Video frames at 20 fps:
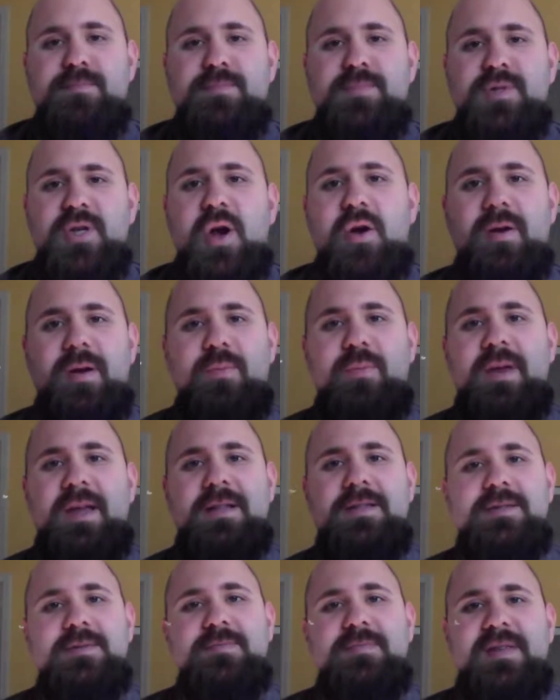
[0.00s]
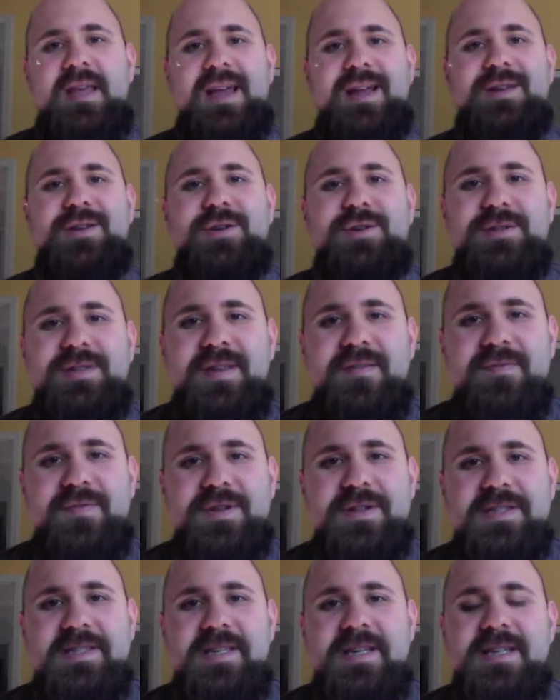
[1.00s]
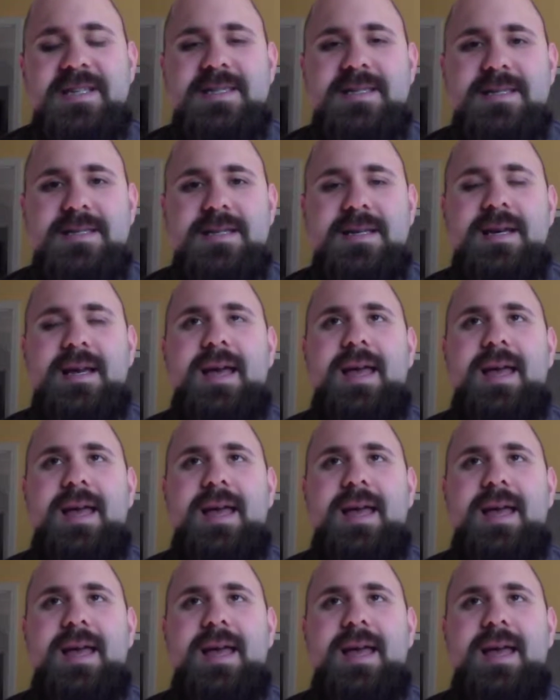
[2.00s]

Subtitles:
Sorry, we had some technical difficulties.